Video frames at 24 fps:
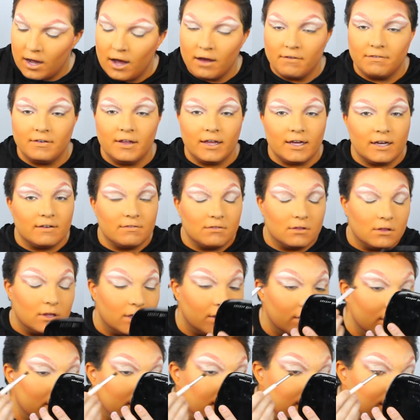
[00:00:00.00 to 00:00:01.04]
I feel like I've
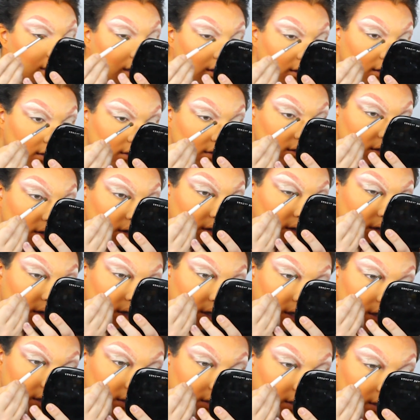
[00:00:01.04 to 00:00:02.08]
literally done this look
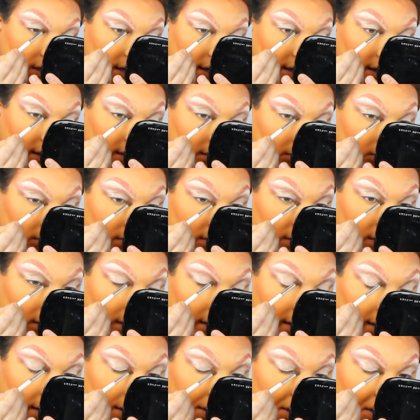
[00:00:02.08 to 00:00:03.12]
today with
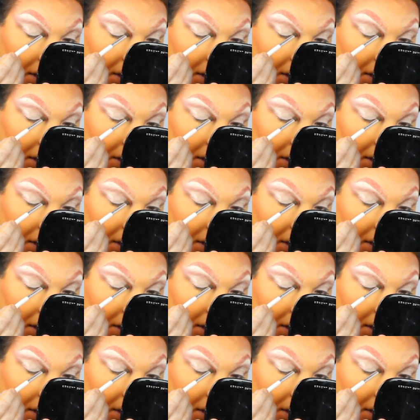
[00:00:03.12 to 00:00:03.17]
like